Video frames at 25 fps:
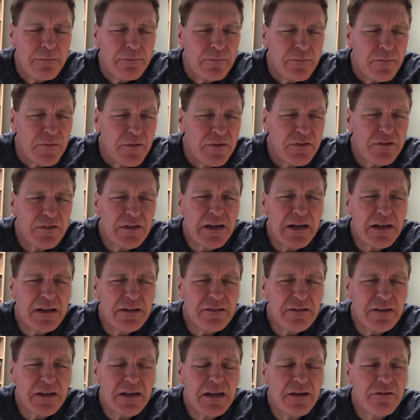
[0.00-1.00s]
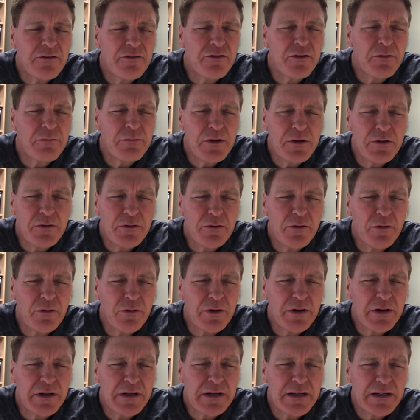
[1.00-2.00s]
see it as a gift from You,
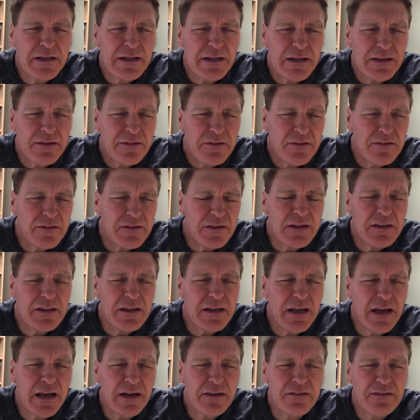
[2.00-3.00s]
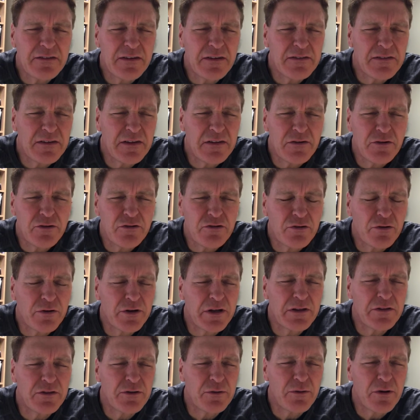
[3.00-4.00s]
Lord. See the excess in there,
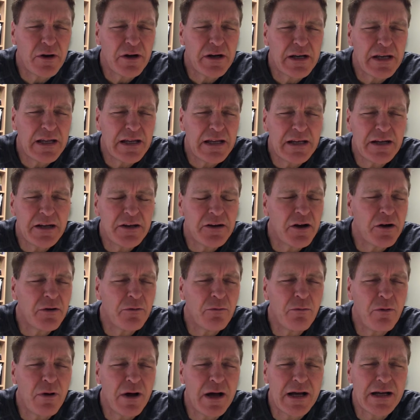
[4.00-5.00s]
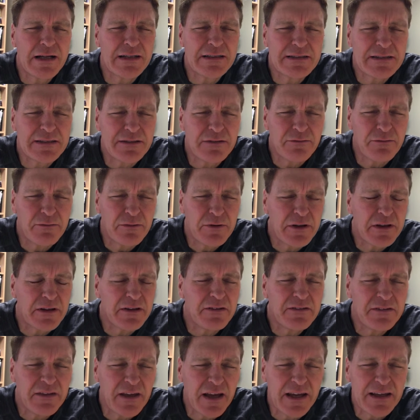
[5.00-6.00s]
sorting through our need and our want, and really
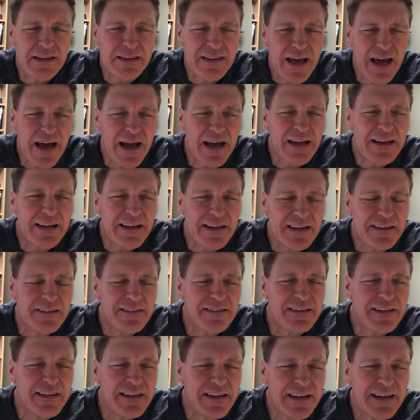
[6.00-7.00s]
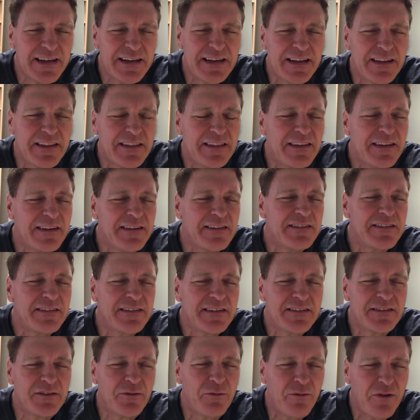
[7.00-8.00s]
saying that is a need and this
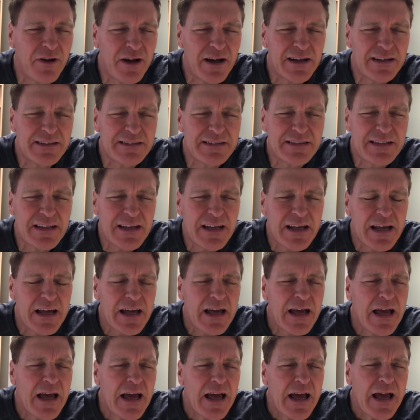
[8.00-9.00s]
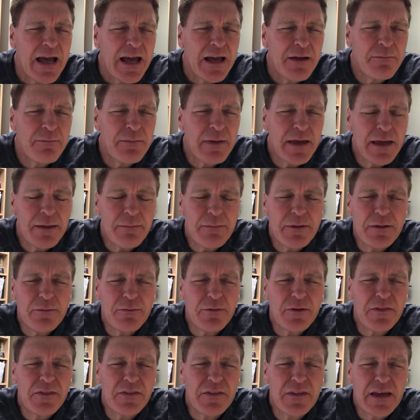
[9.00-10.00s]
is a want. Maybe
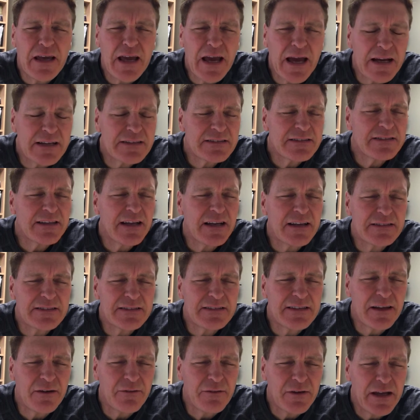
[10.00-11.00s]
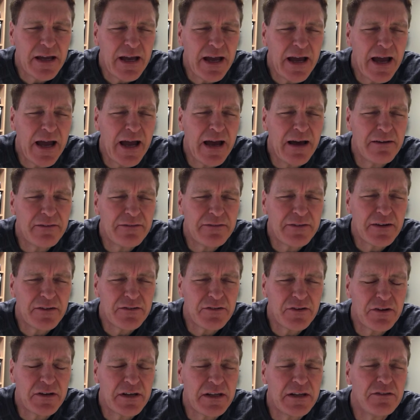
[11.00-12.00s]
with the excess that we have, because
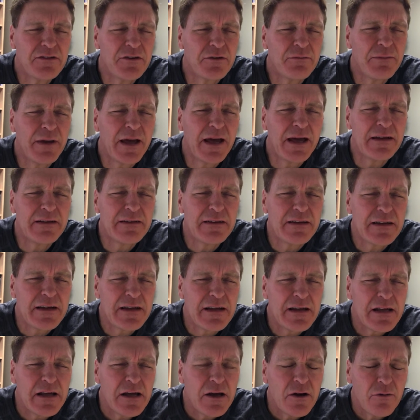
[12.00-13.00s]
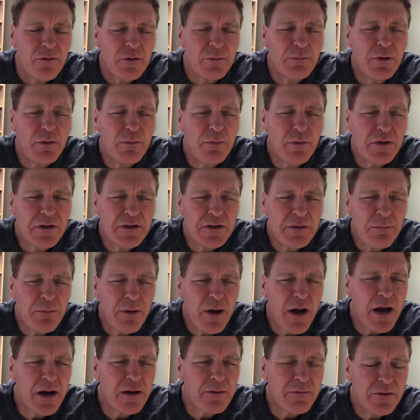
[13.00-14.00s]
our needs are met, we'd be willing to
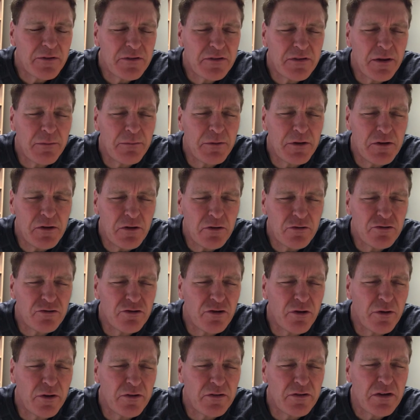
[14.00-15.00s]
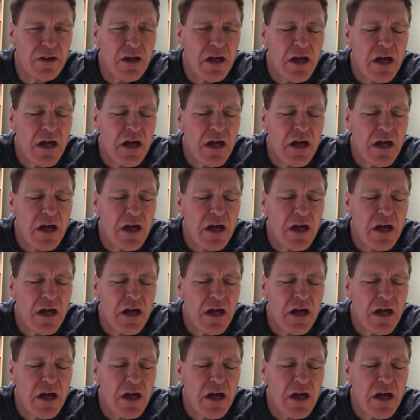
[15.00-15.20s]
part with some, and you'll show us